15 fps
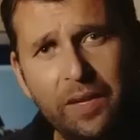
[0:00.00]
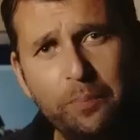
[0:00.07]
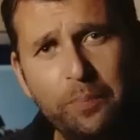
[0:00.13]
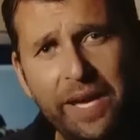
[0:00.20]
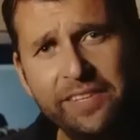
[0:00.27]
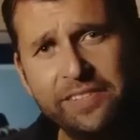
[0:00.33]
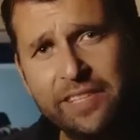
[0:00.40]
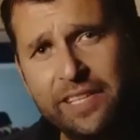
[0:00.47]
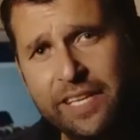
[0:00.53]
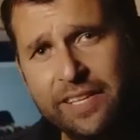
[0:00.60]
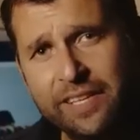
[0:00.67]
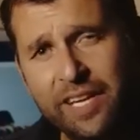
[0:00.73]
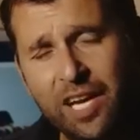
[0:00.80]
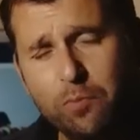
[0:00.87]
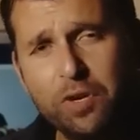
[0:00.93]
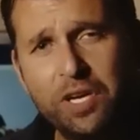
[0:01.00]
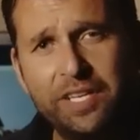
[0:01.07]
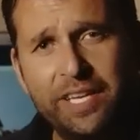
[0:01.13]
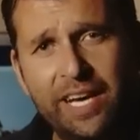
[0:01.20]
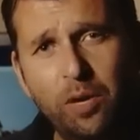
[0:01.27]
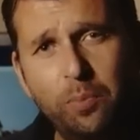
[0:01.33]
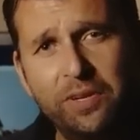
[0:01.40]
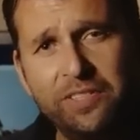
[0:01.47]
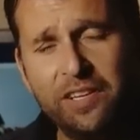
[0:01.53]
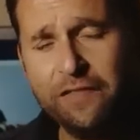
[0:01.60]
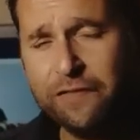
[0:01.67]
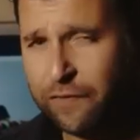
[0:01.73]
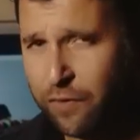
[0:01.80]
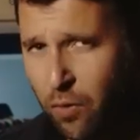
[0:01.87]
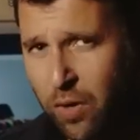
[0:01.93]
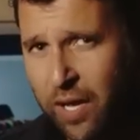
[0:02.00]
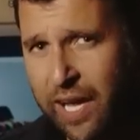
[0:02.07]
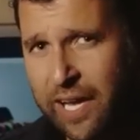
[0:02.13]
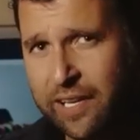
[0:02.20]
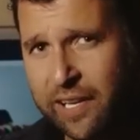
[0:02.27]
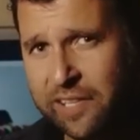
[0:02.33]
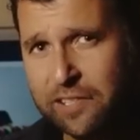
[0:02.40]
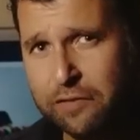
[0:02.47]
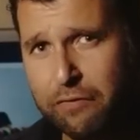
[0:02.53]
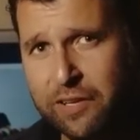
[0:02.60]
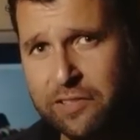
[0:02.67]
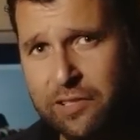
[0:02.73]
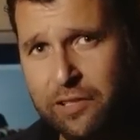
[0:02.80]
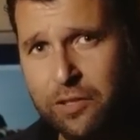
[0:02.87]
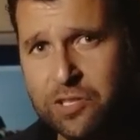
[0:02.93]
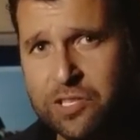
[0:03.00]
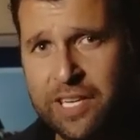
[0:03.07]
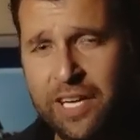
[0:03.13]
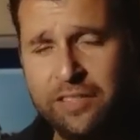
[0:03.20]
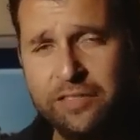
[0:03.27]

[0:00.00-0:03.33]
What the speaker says: Basically, the camera can output a 4K native resolution out